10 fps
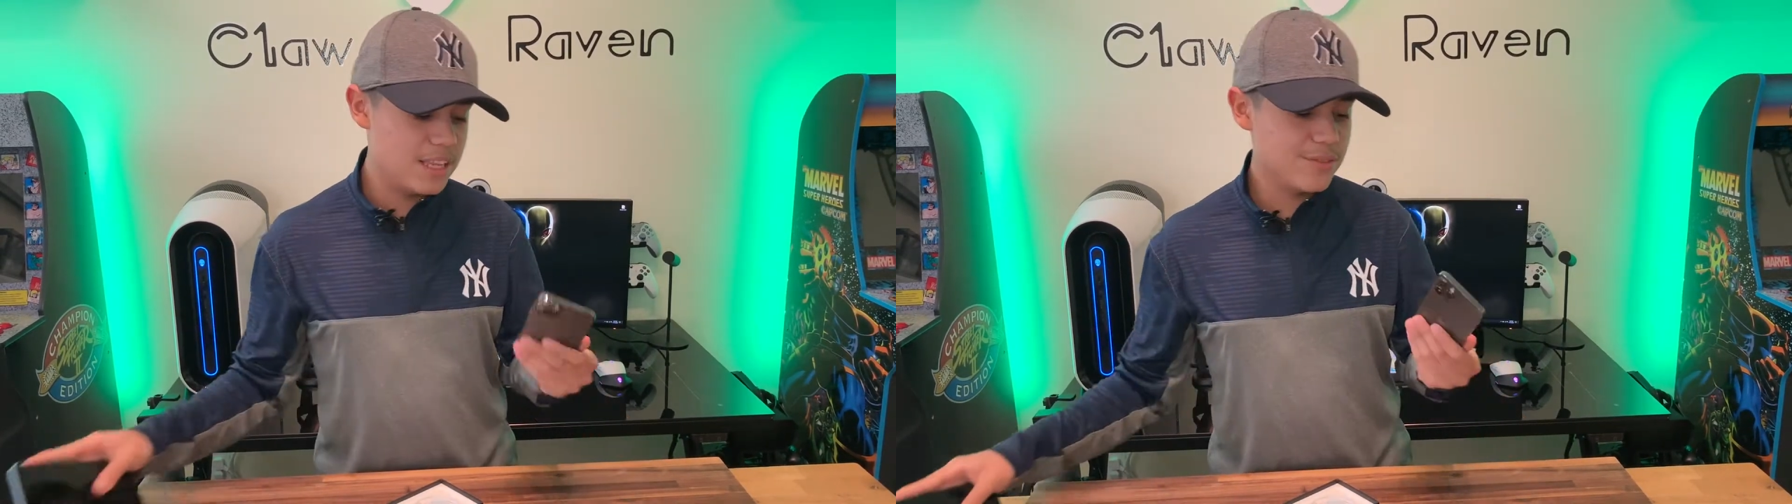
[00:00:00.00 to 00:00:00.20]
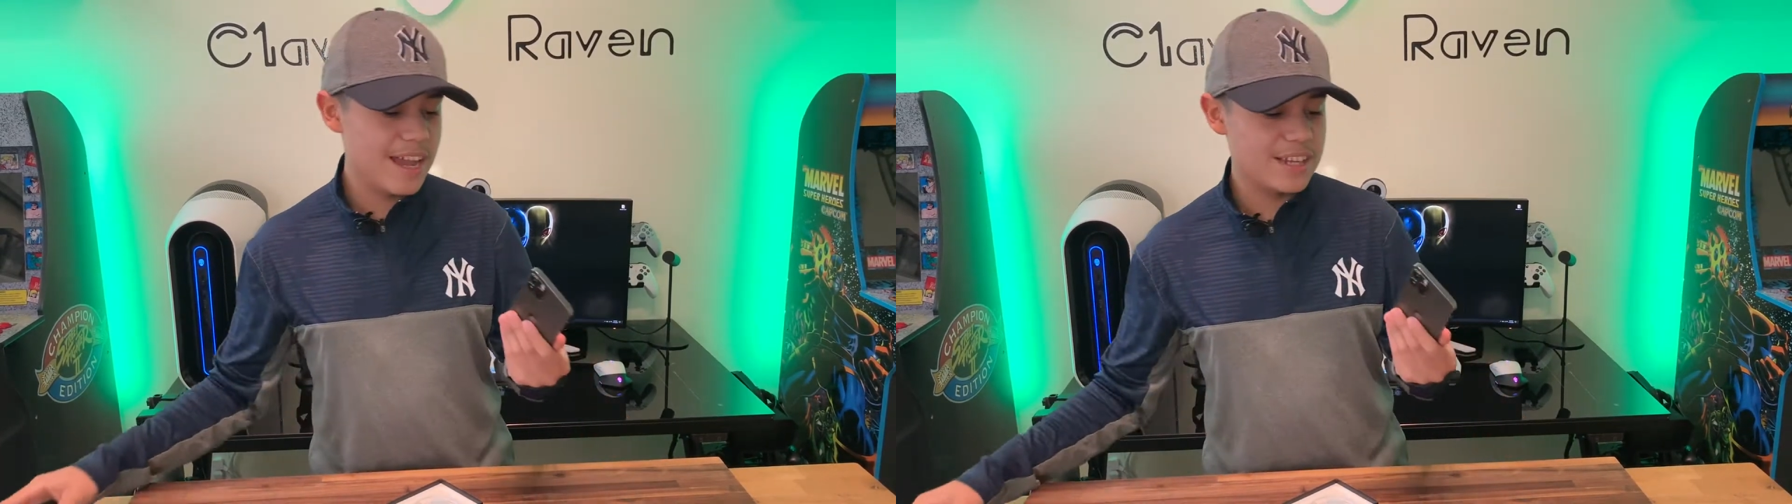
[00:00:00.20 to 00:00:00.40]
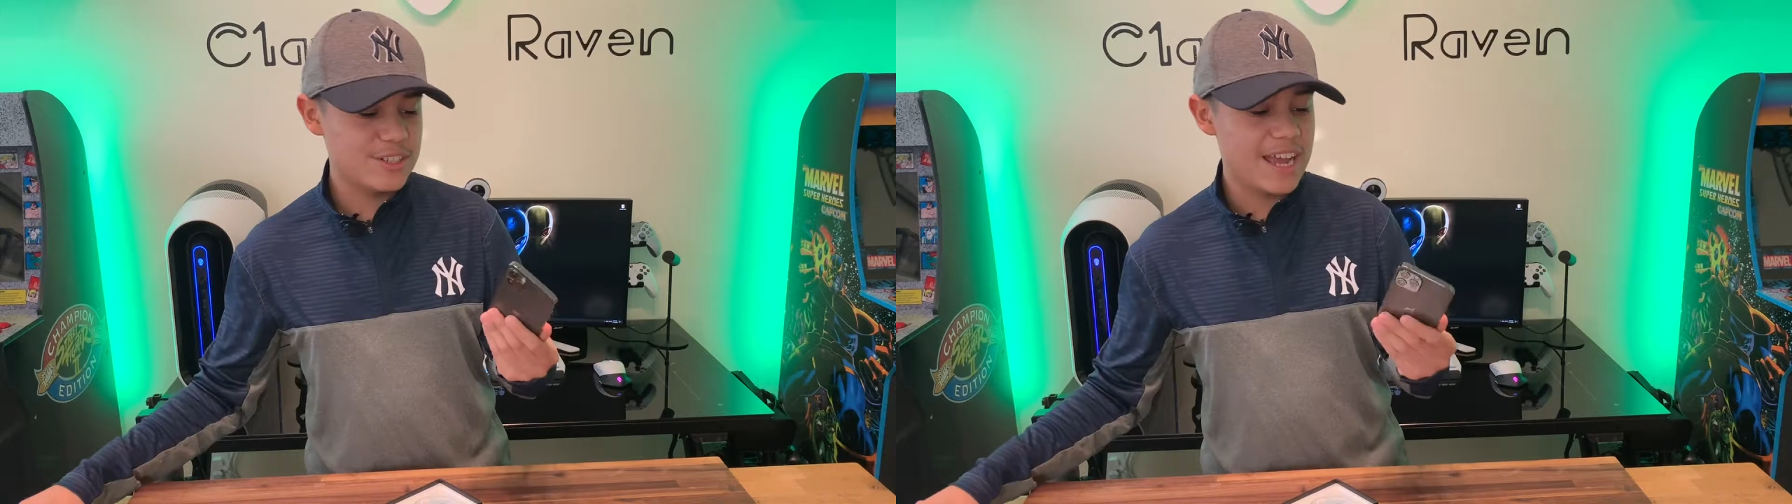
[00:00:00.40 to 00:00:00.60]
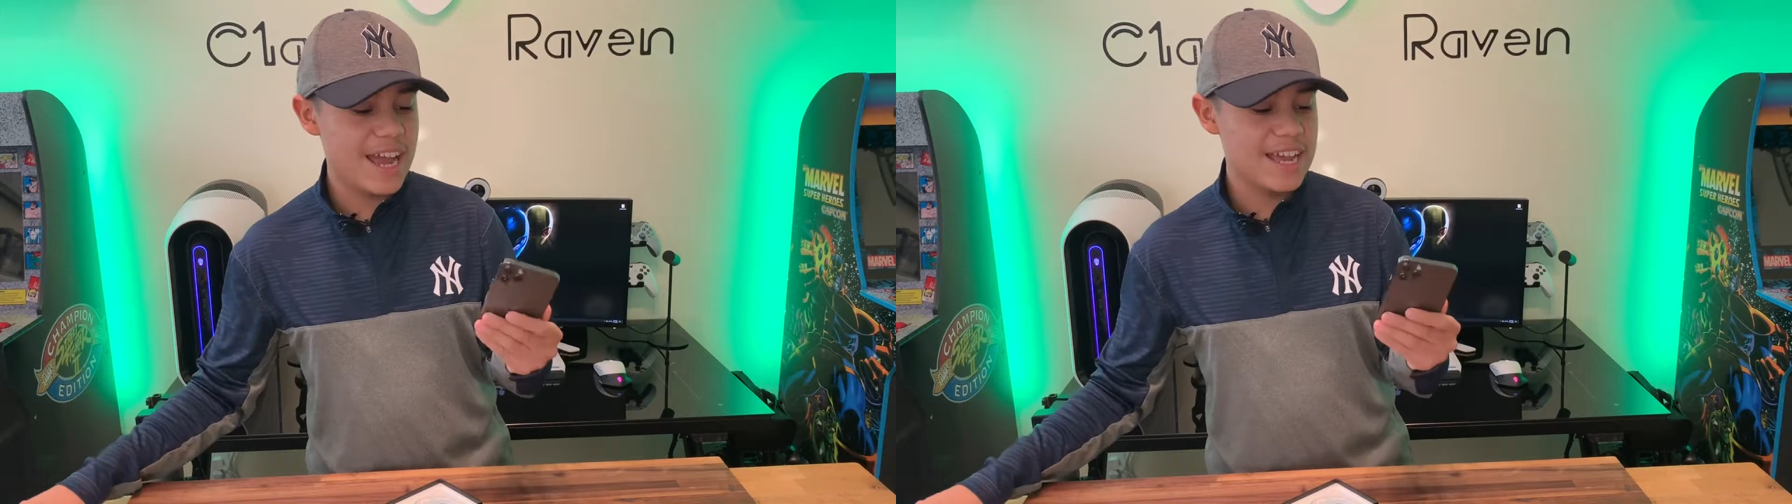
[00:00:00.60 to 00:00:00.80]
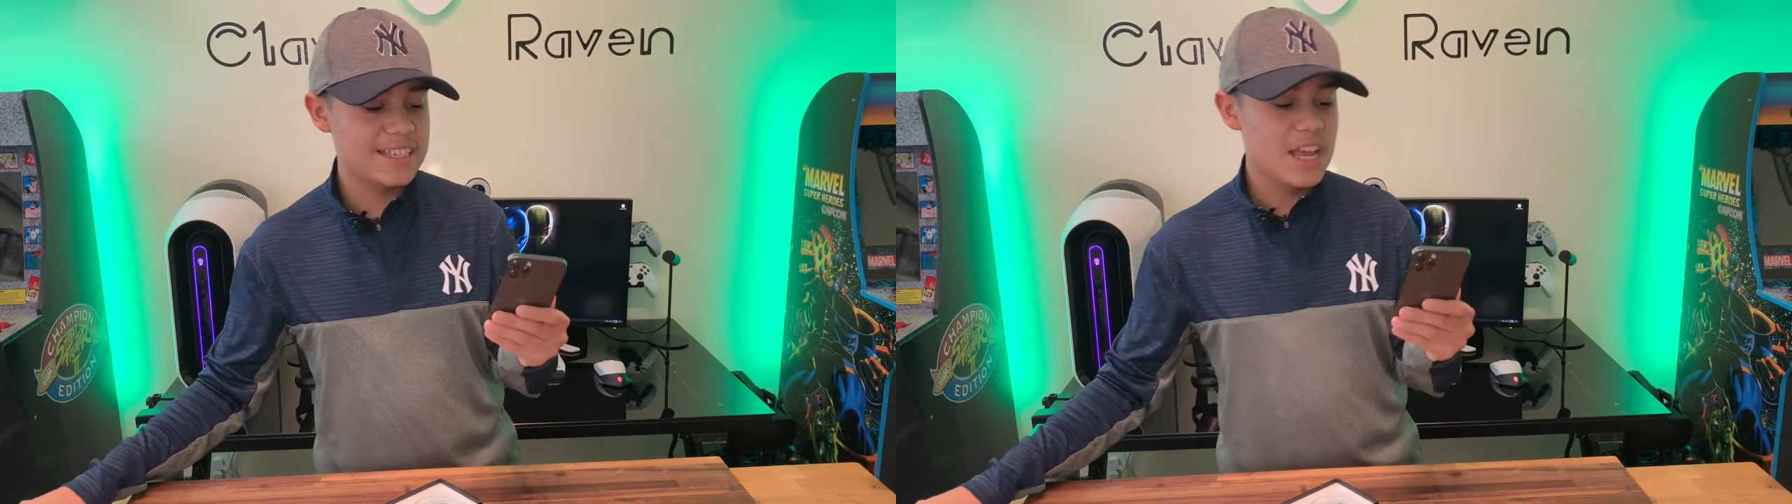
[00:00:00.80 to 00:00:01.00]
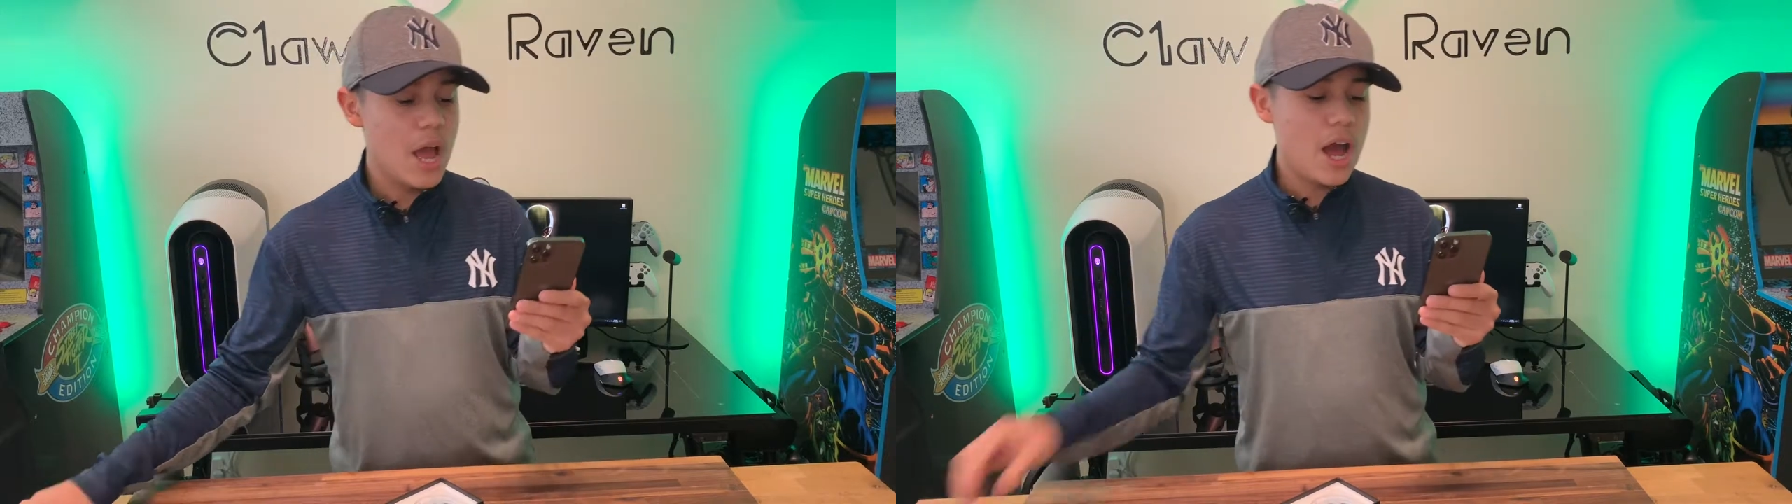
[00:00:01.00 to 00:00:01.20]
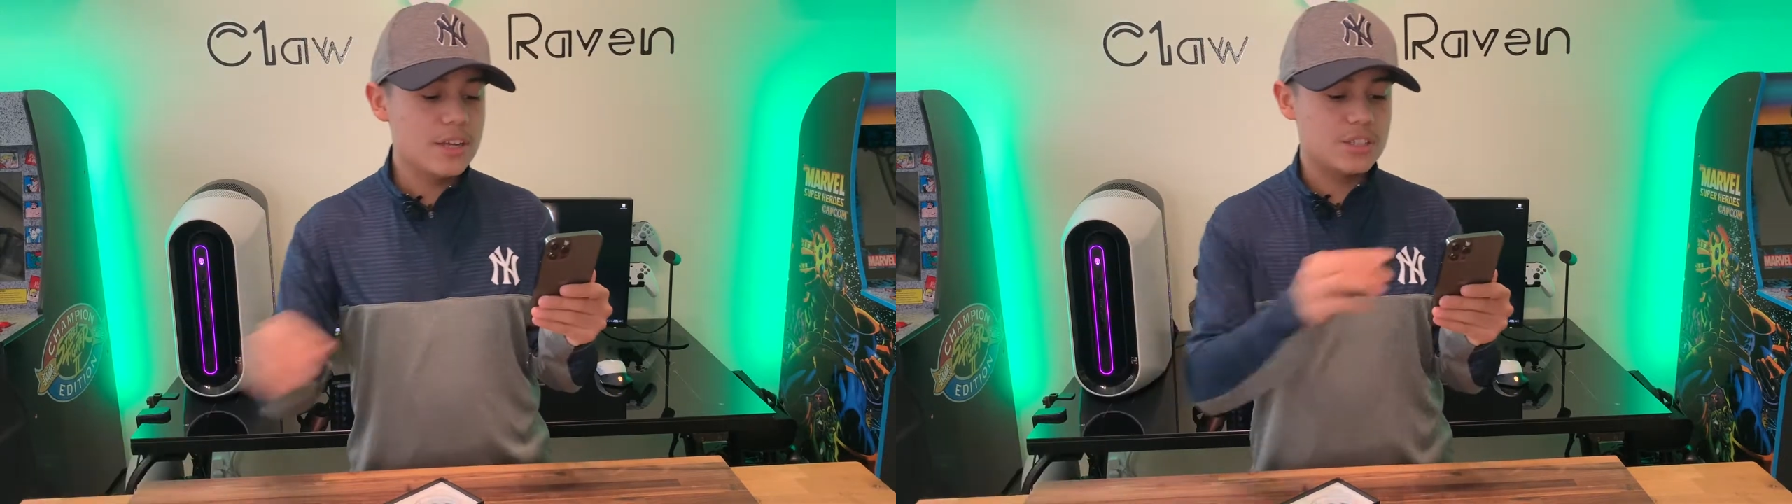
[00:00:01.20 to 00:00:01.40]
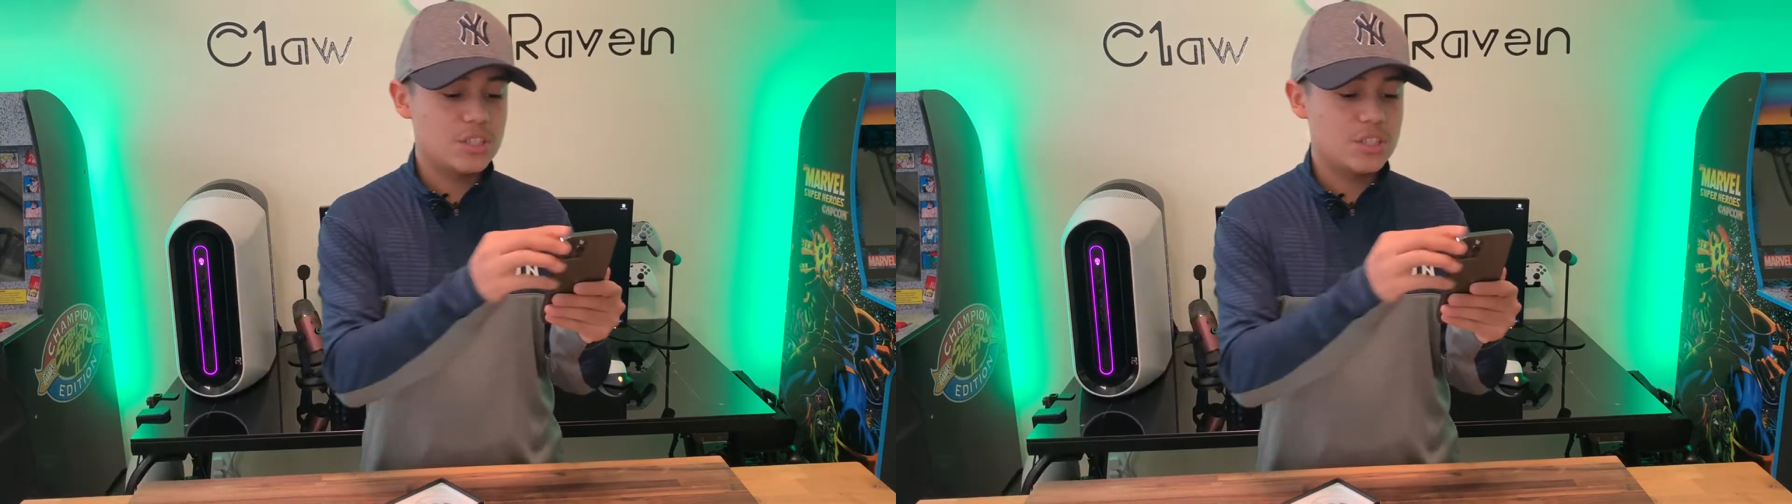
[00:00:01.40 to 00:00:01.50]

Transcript: This one actually has a